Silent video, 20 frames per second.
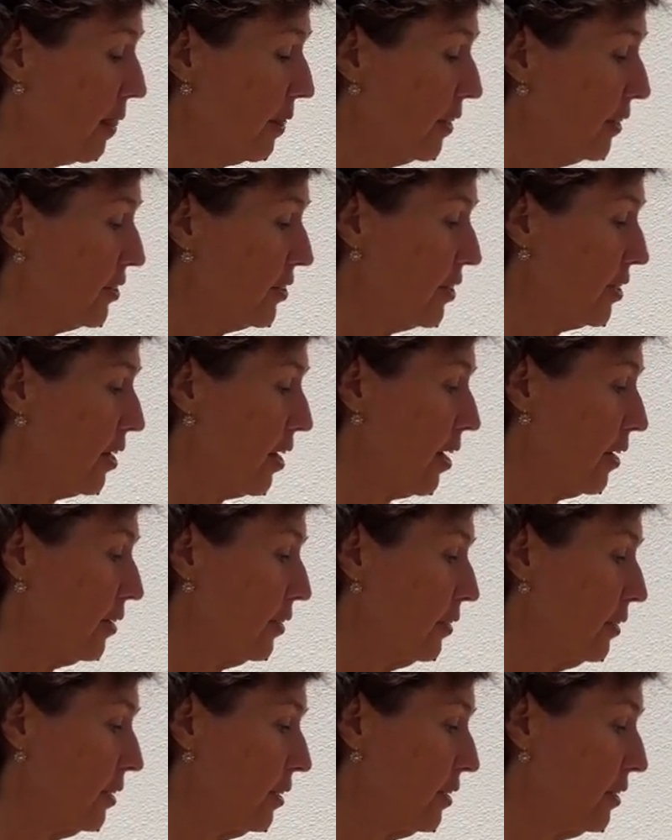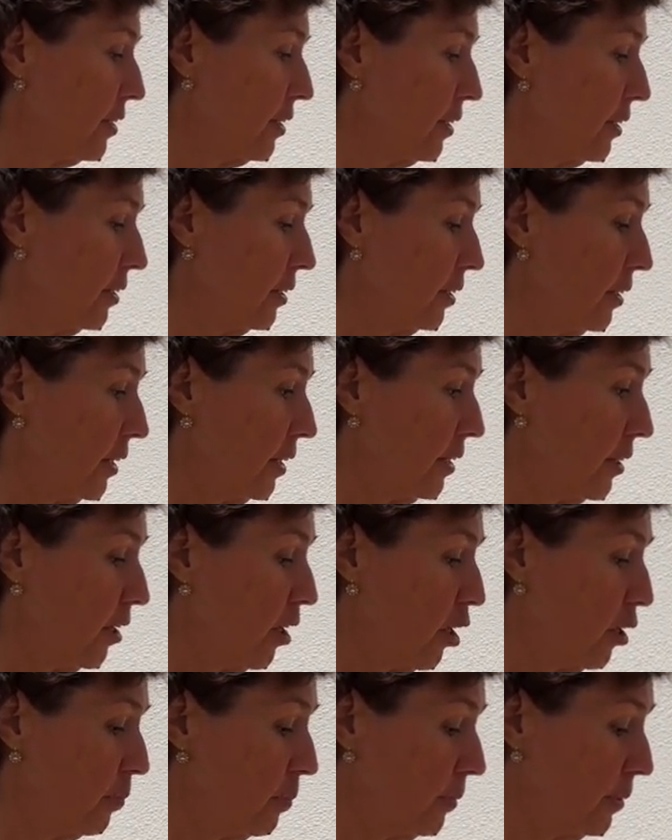the sea otter, the seal, and the
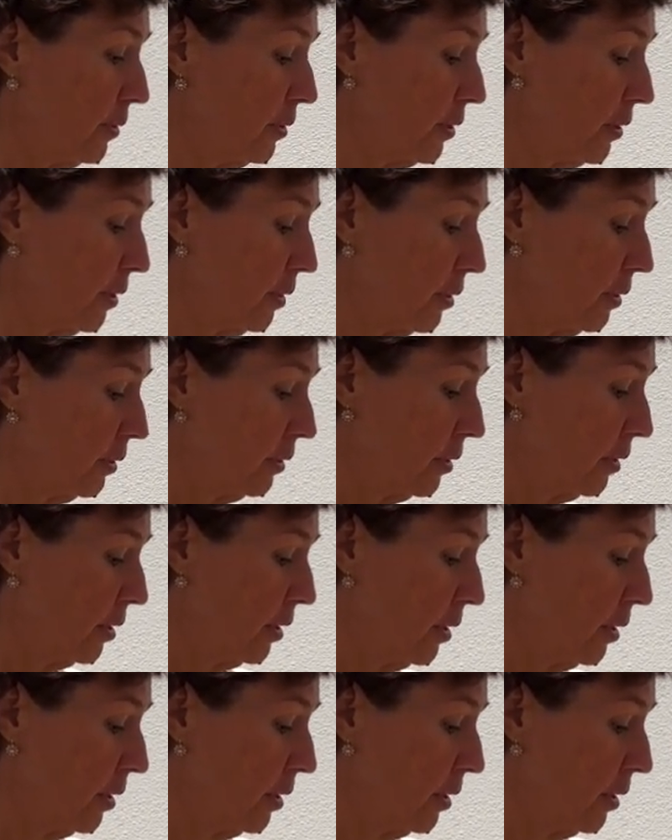harbor seal,